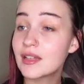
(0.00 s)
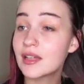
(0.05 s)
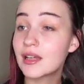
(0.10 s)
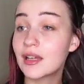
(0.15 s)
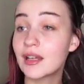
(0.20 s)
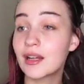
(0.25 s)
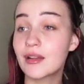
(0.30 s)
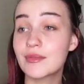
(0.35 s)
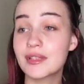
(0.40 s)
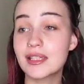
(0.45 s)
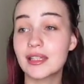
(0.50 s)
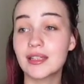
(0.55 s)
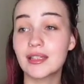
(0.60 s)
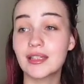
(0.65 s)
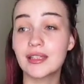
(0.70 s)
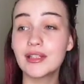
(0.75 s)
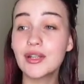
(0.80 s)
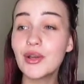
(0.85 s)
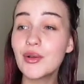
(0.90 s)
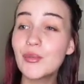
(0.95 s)
And I was like,
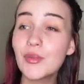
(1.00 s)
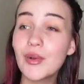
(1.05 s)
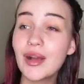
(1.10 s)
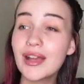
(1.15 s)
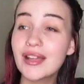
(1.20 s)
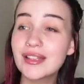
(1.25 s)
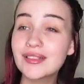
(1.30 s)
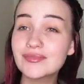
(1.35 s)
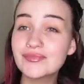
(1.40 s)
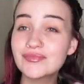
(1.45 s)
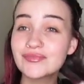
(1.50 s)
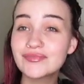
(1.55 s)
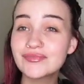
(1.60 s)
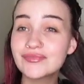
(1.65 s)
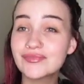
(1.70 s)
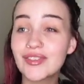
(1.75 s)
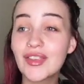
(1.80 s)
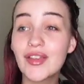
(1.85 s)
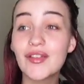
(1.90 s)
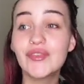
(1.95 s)
you know what?
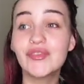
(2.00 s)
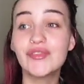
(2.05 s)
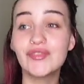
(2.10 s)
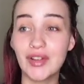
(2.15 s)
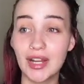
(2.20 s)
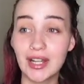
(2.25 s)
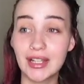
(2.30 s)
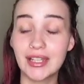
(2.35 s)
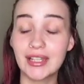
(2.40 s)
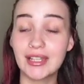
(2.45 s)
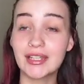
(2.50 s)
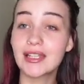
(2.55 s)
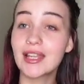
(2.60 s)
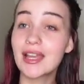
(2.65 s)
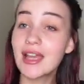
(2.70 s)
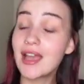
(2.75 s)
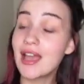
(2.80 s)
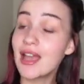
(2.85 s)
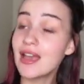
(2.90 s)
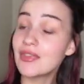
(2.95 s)
Fuck it.
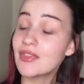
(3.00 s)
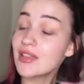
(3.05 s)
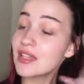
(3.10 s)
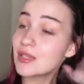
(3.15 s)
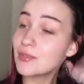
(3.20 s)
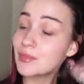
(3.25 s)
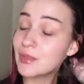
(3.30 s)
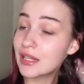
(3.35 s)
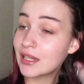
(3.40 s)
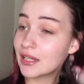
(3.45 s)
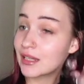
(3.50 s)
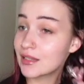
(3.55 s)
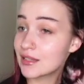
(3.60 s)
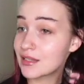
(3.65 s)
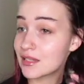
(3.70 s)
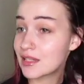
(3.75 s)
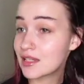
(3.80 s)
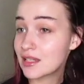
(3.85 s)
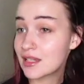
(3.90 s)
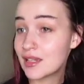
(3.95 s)
And thus
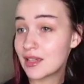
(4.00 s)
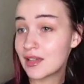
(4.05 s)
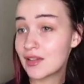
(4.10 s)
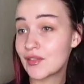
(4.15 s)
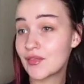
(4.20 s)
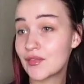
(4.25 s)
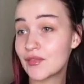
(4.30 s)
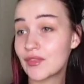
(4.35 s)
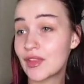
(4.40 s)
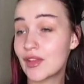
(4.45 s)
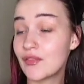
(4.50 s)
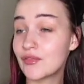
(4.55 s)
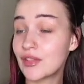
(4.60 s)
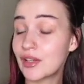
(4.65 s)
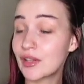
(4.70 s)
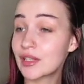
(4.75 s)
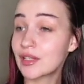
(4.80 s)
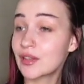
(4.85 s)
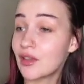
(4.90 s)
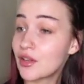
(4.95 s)
begins a
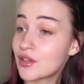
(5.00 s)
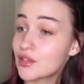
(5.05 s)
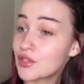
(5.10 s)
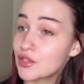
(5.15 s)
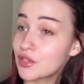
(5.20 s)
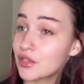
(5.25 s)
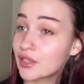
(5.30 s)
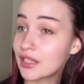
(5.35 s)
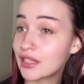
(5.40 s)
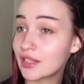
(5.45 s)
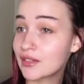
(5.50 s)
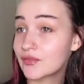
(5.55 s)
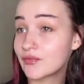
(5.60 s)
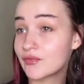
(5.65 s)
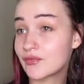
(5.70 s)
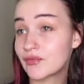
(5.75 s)
very long journey